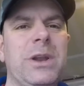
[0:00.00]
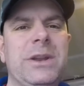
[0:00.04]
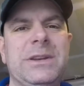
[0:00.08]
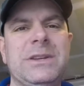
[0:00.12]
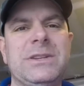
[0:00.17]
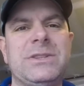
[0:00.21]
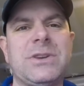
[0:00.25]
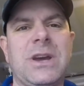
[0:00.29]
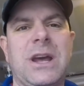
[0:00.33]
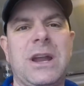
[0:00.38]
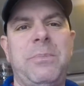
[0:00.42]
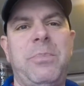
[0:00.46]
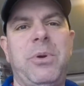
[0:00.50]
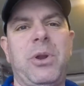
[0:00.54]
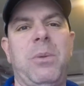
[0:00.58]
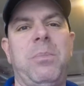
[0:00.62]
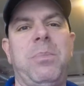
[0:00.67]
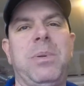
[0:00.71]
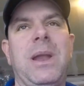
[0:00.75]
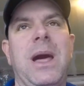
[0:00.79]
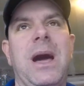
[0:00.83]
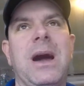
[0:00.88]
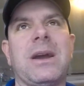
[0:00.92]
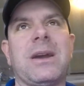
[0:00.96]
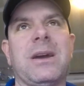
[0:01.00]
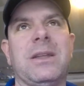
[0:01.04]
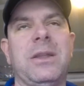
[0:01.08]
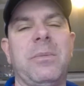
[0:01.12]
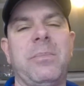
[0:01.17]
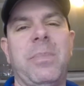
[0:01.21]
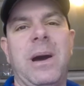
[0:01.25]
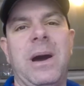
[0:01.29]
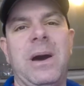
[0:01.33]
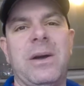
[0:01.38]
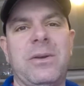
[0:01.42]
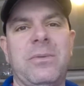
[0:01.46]
and try to put a block on the
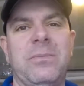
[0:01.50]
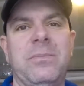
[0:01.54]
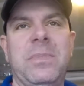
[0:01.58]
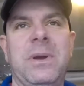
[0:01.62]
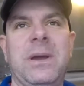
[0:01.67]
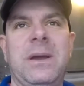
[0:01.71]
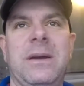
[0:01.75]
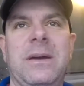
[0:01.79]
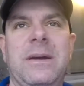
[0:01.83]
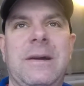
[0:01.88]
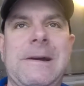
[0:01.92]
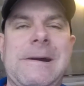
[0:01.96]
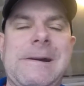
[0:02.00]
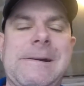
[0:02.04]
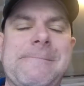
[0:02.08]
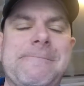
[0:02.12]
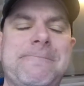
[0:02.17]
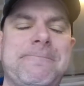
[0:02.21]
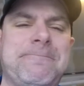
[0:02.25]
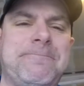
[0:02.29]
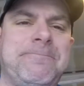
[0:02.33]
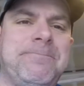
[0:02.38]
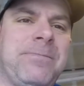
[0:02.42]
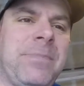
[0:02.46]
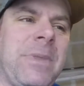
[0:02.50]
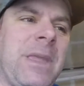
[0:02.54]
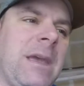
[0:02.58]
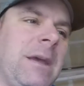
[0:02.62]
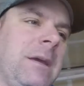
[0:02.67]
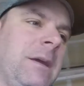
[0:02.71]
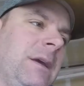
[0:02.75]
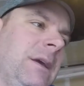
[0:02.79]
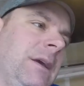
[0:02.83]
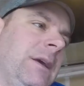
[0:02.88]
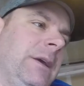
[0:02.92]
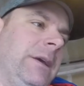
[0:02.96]
bottom.
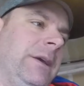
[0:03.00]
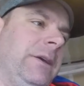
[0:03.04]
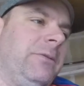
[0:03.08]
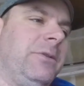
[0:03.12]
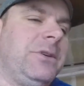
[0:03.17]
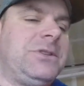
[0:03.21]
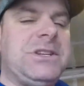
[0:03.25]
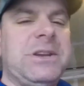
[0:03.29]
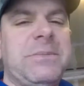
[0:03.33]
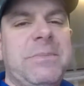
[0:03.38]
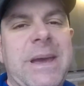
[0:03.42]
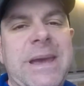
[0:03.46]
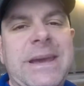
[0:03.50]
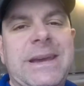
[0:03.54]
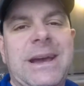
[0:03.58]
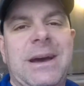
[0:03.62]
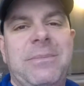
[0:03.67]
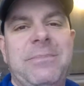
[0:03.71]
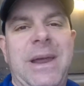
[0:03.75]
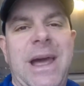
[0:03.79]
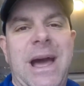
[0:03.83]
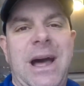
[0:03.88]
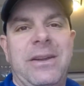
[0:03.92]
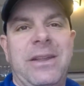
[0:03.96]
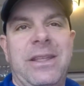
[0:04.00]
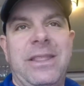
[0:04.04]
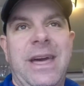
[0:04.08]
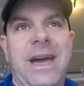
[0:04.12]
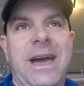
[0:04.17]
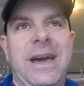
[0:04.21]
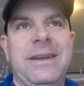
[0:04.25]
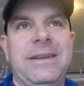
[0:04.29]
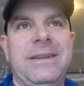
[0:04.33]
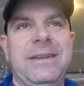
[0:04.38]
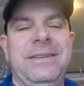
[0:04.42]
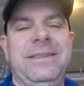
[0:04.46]
Which it may come down to
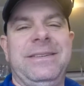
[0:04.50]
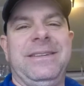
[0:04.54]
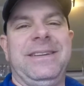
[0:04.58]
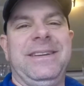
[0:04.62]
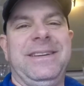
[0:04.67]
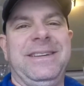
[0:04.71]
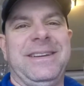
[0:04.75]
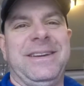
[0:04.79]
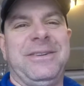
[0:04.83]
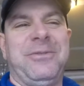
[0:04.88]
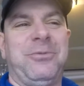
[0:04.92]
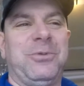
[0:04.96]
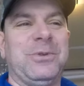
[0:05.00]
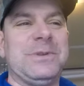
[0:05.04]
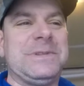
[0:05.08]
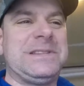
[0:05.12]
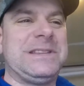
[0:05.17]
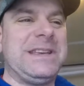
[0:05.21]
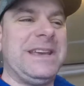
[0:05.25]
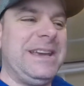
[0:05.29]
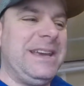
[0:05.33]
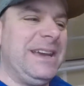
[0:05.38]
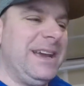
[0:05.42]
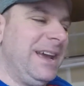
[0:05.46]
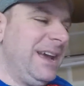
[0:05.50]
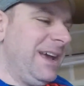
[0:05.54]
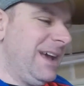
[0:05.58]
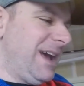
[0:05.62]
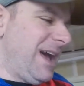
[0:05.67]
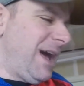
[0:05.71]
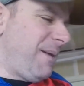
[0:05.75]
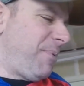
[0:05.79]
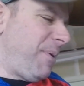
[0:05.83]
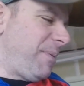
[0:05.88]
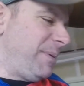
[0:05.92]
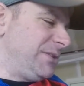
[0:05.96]
that. We'll see.
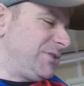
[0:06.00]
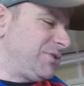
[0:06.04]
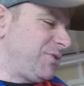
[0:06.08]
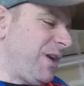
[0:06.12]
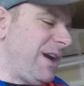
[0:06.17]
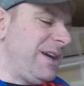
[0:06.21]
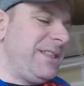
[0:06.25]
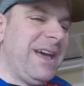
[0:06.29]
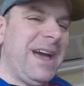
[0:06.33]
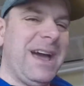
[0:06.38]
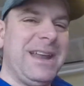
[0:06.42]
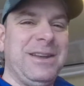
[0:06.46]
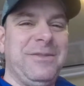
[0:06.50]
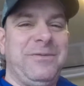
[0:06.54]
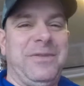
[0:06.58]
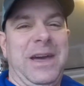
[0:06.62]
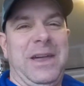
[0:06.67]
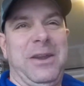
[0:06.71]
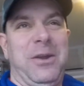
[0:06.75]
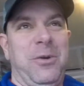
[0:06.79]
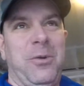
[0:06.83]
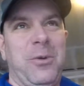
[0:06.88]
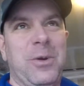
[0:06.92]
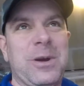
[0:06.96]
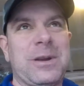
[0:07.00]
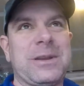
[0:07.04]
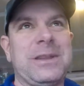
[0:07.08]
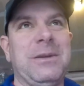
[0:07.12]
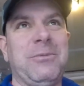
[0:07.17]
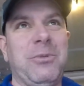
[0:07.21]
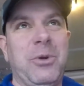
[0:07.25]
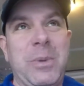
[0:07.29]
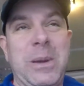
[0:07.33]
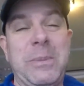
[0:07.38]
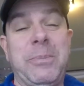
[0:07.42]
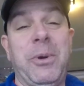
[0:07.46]
I'll probably try that, and if that don't work,
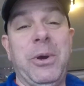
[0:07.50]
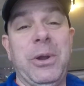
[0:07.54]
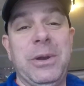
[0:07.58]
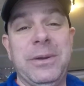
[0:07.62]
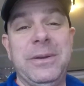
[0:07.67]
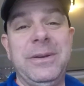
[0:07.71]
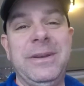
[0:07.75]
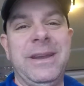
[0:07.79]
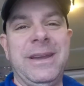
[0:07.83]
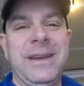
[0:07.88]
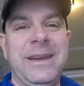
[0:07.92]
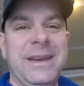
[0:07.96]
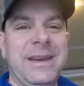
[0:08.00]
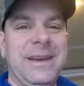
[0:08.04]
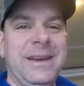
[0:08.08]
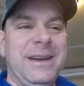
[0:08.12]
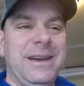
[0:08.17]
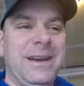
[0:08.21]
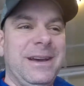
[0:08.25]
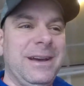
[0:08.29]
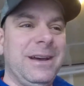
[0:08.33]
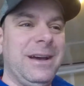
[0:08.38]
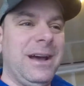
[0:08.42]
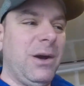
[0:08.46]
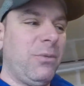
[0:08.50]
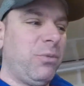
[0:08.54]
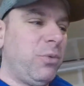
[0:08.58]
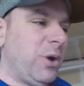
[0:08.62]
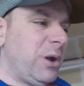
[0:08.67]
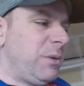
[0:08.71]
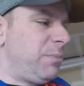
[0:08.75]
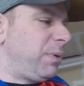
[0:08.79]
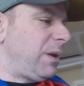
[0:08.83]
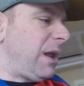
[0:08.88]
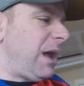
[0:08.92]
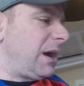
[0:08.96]
then we'll be putting a
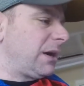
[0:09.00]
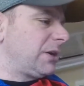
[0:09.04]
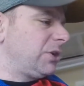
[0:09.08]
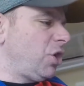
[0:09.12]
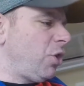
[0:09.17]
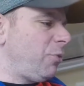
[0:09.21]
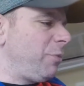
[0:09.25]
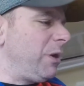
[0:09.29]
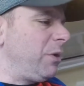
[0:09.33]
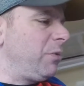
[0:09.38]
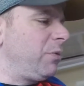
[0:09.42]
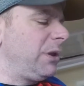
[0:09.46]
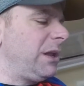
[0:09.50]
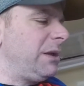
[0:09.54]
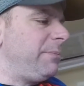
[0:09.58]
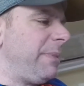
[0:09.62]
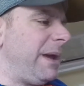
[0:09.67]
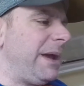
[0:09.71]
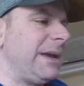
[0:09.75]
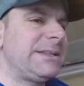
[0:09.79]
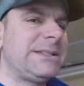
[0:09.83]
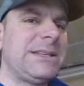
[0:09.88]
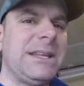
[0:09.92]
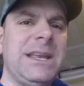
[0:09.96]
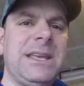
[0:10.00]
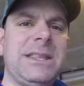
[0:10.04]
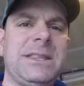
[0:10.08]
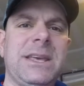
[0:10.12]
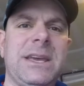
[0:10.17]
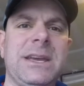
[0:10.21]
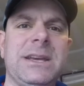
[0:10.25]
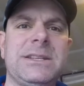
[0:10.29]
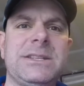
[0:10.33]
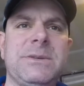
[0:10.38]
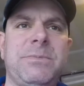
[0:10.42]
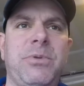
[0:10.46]
wood block. Nobody really makes
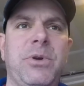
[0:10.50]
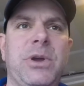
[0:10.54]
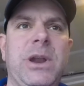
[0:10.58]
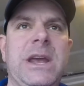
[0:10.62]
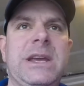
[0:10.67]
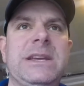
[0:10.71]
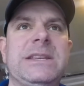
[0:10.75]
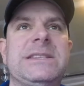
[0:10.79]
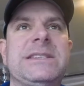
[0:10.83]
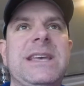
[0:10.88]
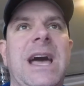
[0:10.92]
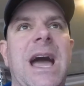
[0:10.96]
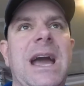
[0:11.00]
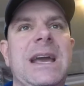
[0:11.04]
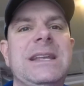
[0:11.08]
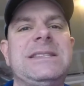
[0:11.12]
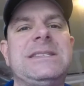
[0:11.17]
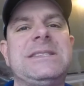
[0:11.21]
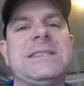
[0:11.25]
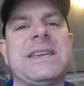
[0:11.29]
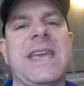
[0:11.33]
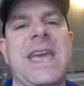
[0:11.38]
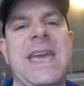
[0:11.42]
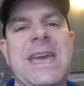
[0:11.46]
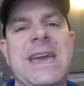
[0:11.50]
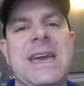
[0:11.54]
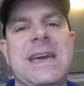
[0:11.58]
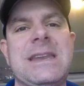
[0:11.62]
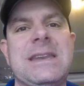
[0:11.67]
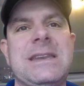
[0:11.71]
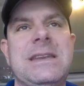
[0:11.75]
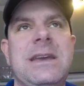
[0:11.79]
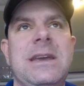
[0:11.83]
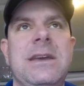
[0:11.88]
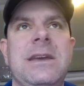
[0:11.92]
anything to put a side scan